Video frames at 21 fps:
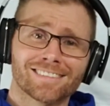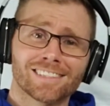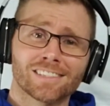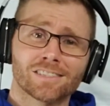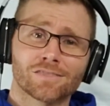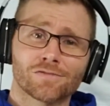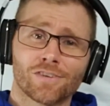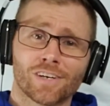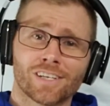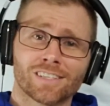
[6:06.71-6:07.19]

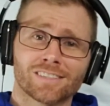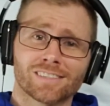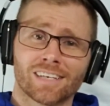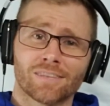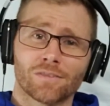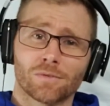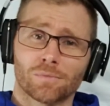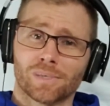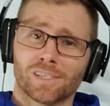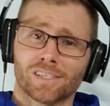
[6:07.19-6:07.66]
These fights
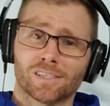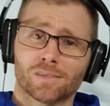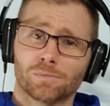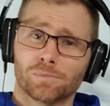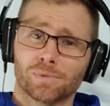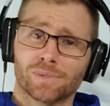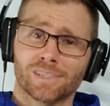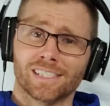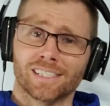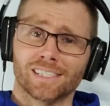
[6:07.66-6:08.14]
haven't been
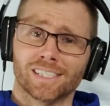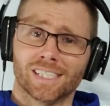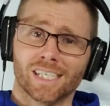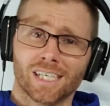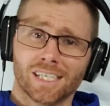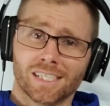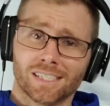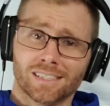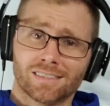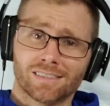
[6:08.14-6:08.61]
complete
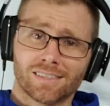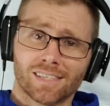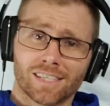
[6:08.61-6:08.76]
duds